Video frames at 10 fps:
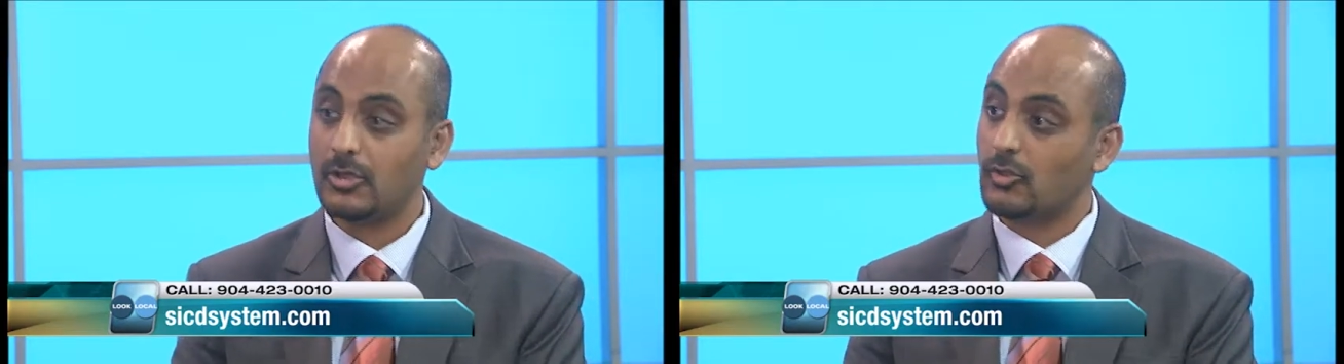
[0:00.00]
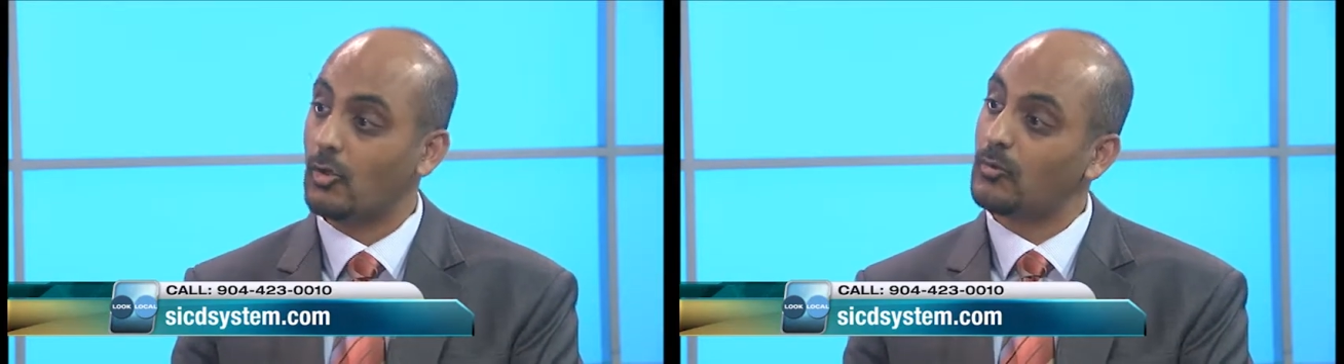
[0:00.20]

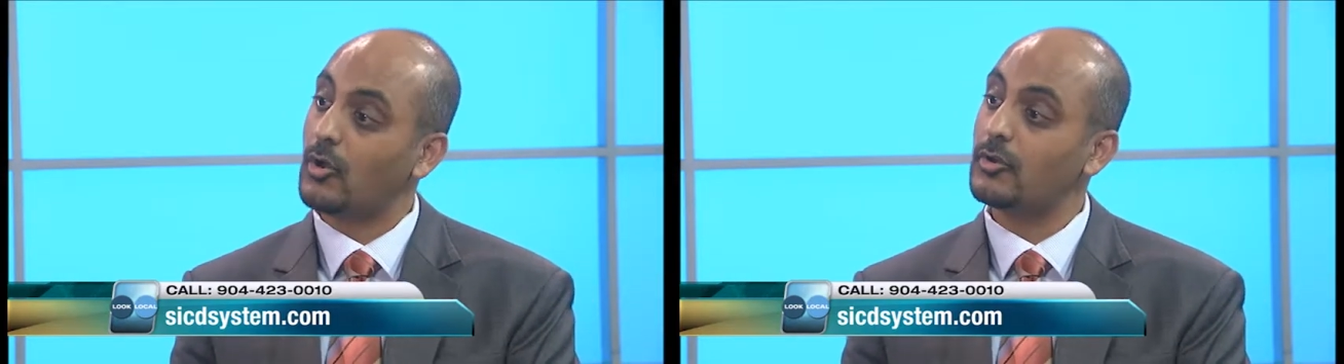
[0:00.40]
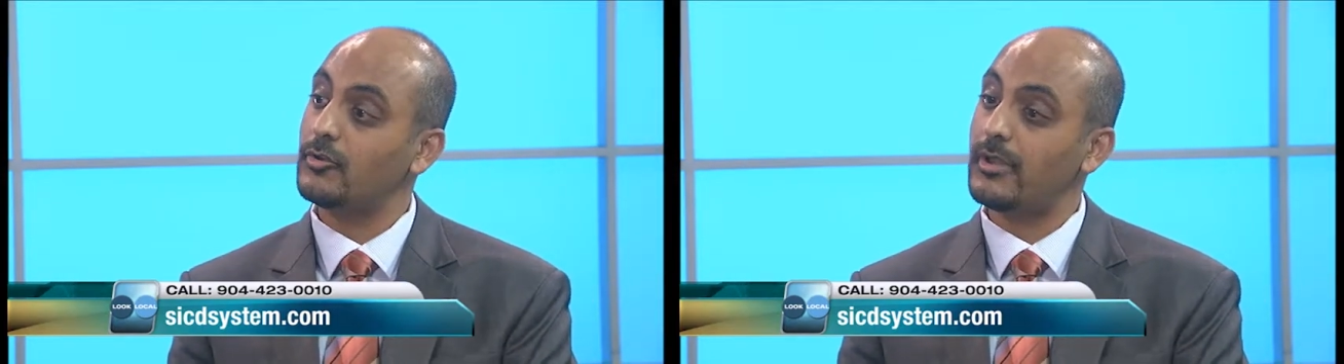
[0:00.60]
No
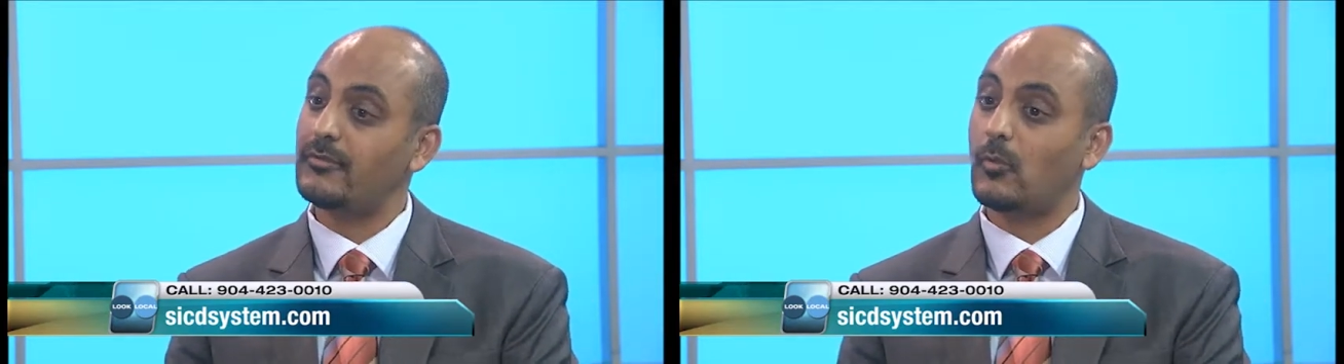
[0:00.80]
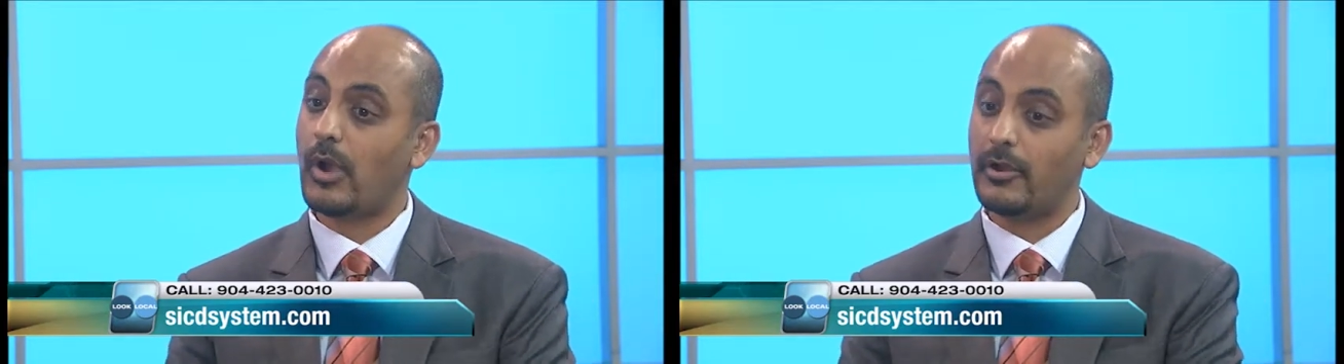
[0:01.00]
longer do you have
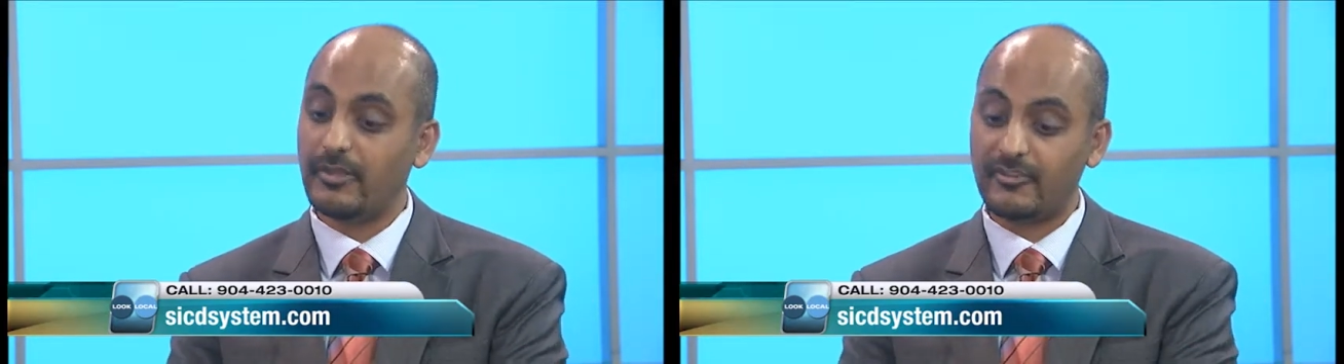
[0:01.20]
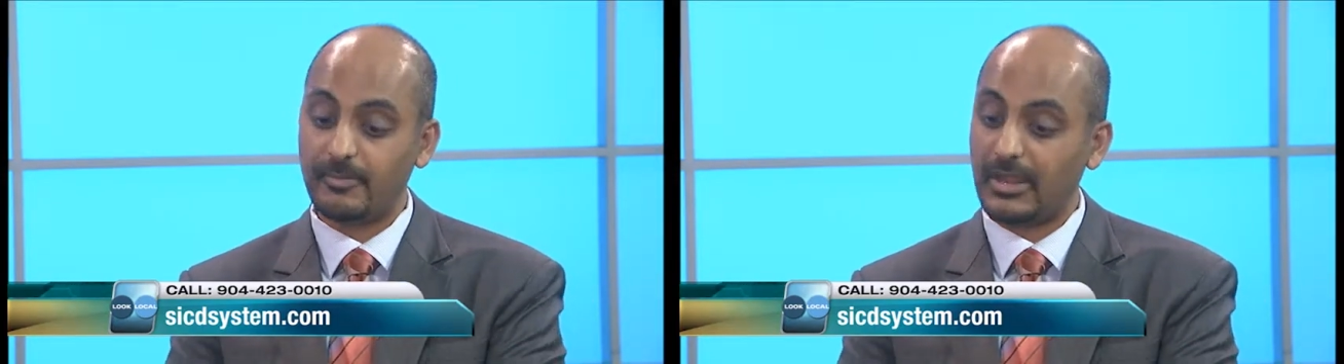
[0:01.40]
a wire
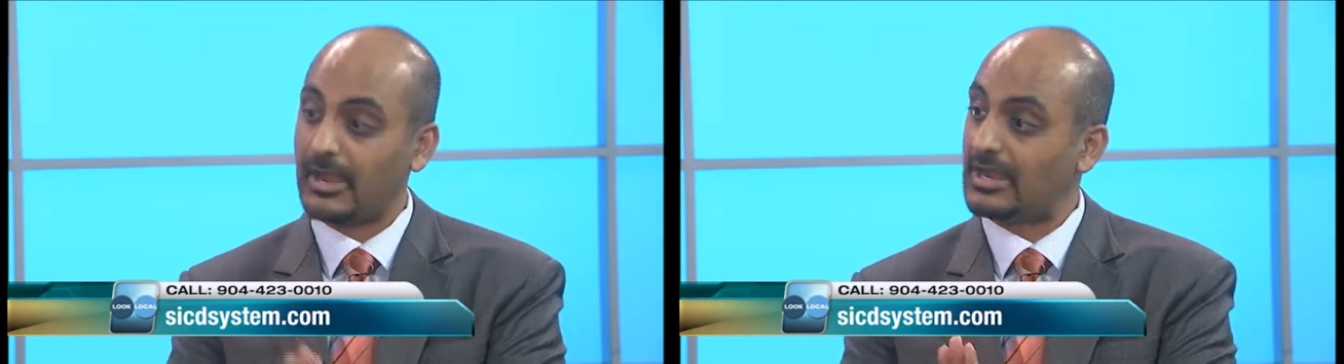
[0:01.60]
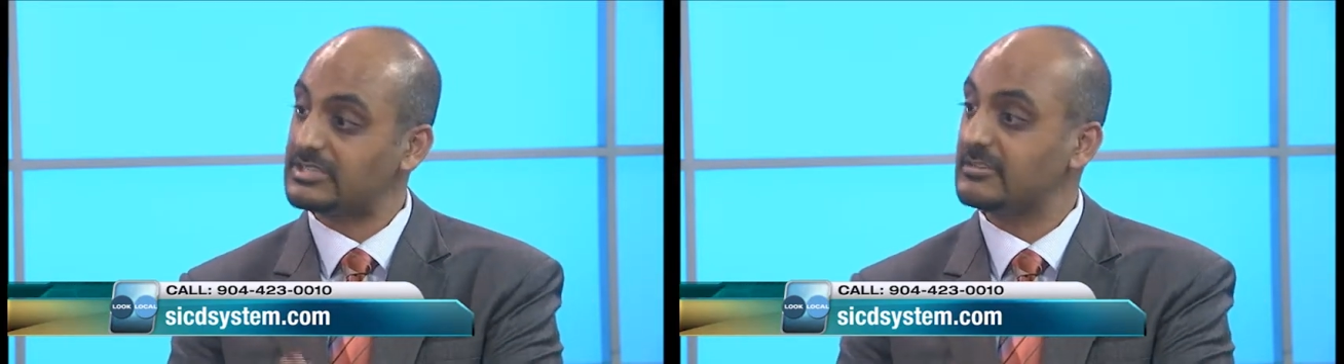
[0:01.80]
that's being
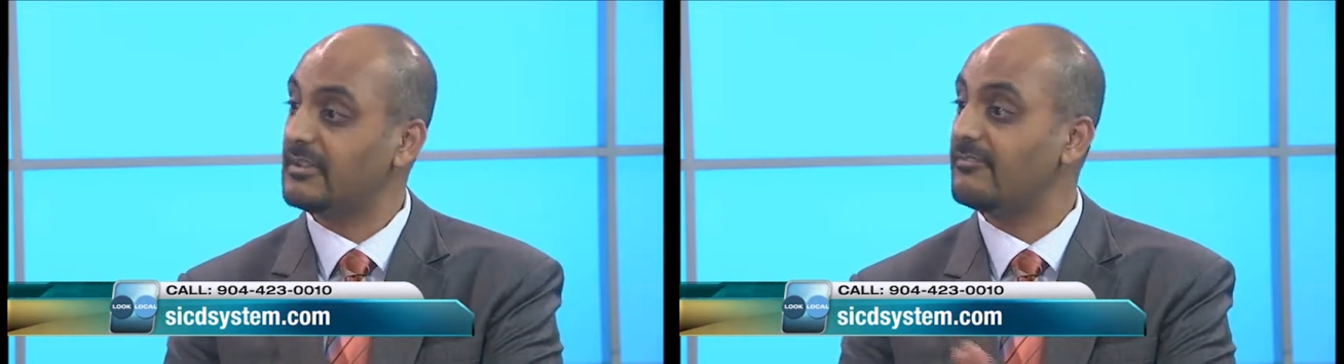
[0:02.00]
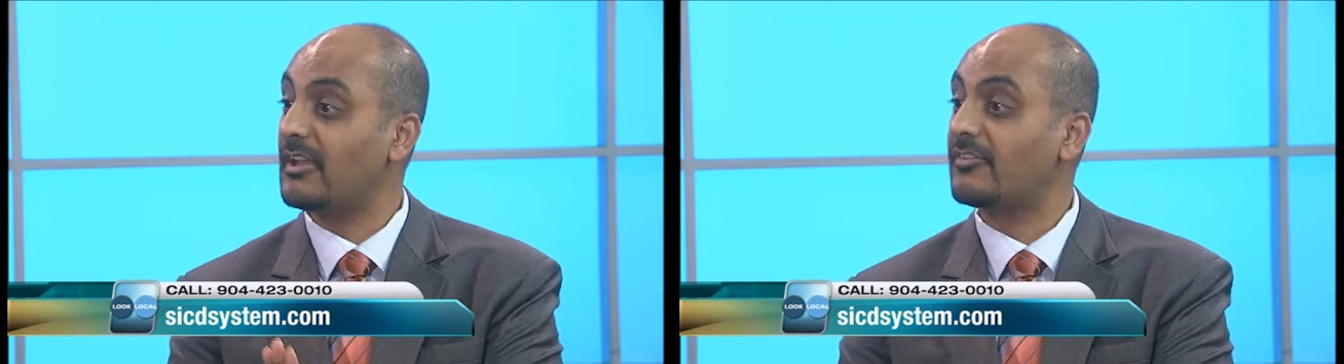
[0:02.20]

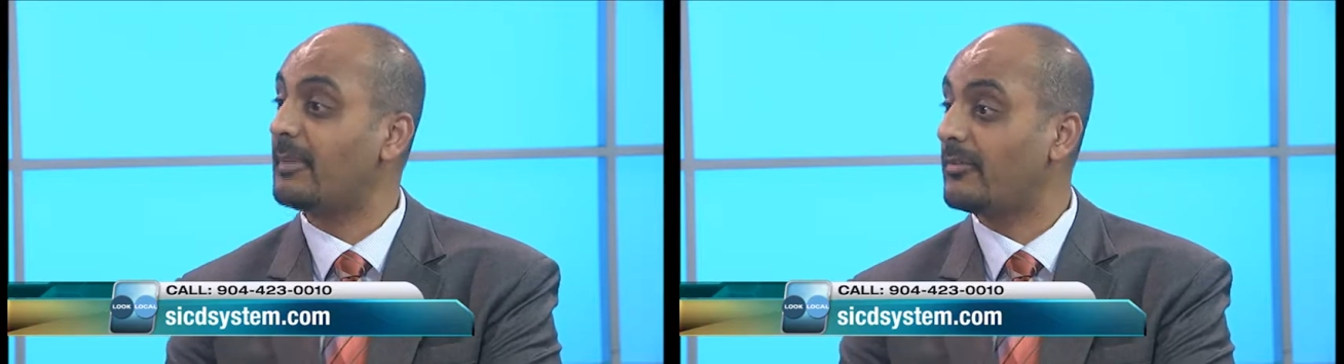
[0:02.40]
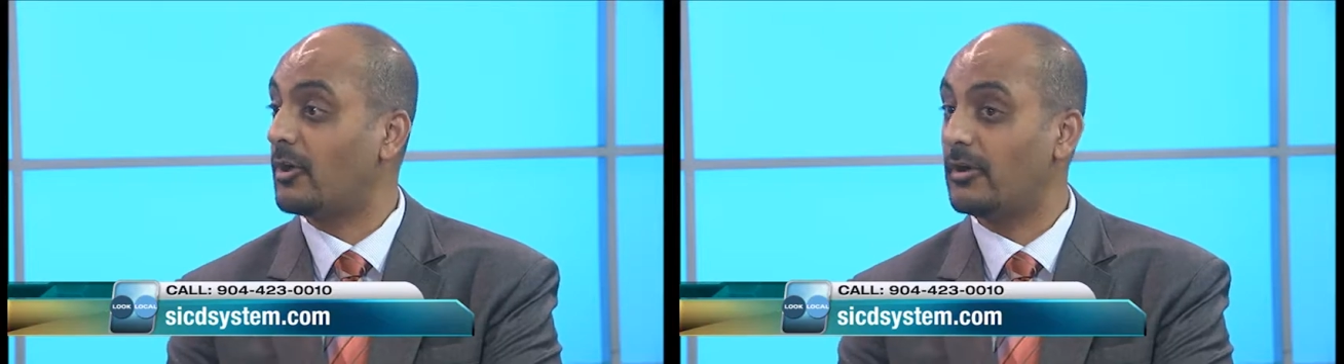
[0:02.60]
constantly flexed
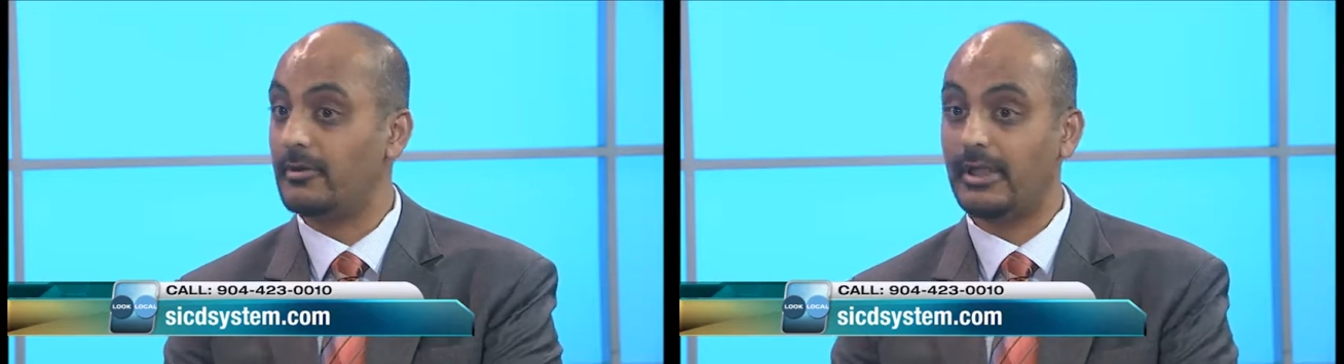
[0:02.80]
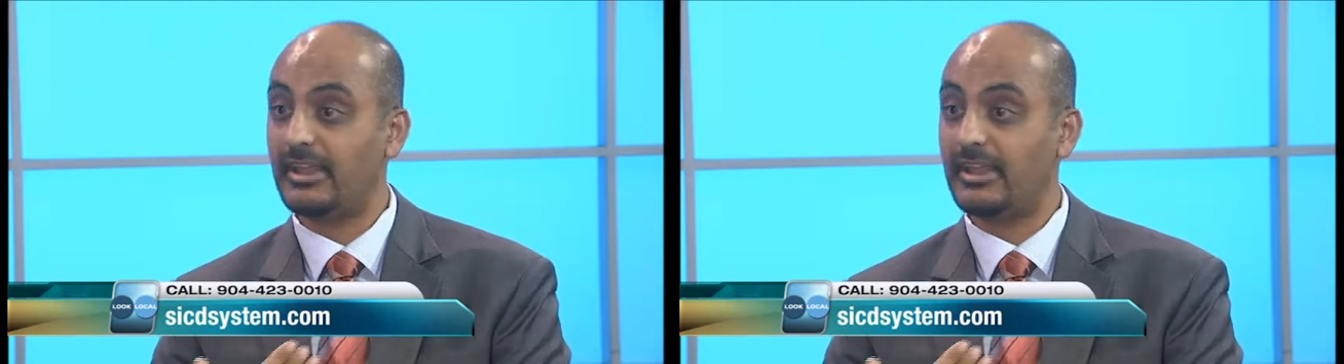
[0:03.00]
by the heart.